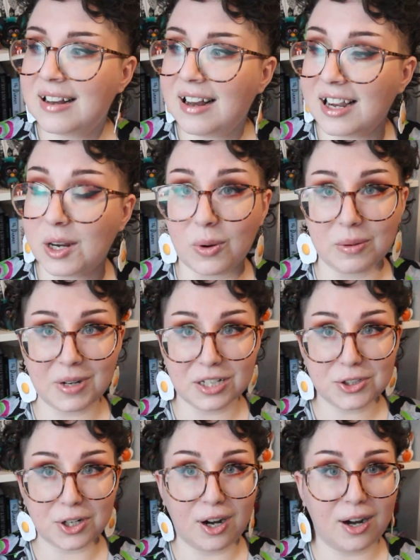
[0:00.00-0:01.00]
I quit my
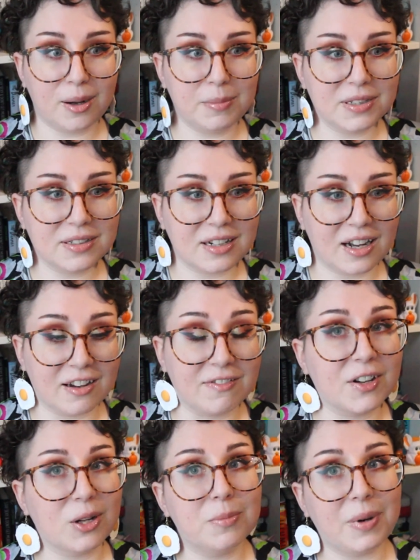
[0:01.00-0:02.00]
job. I
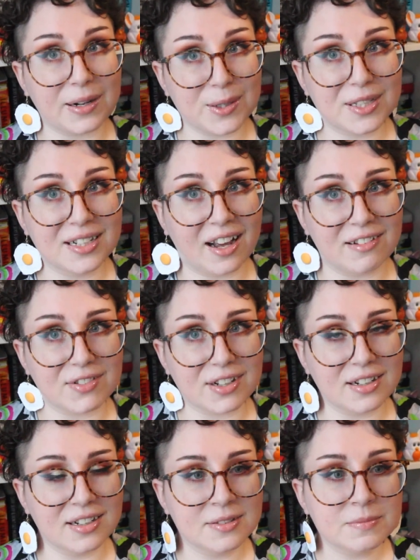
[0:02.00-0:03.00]
feel better than
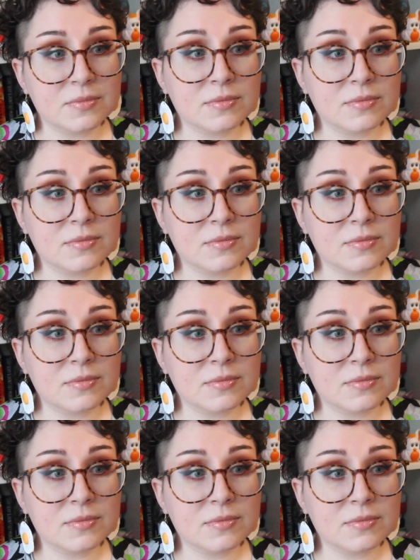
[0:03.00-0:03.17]
ever.